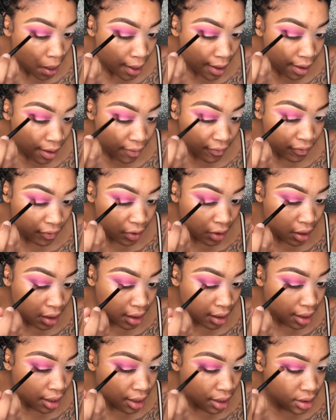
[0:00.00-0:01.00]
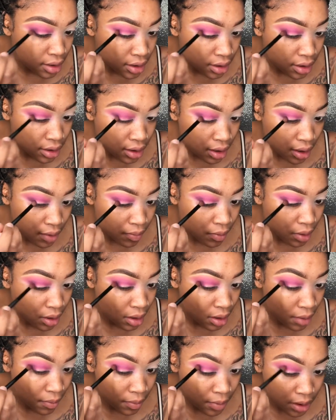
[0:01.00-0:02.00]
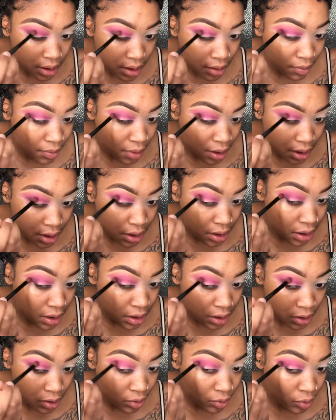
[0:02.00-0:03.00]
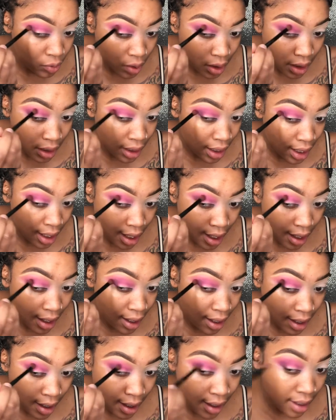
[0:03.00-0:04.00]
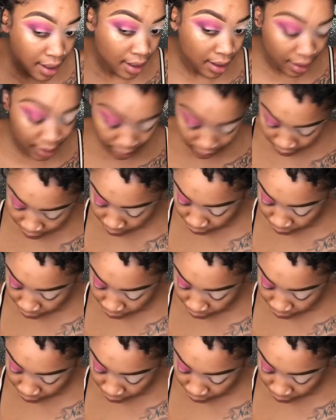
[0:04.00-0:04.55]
And again, just deepen it up as much as you would like.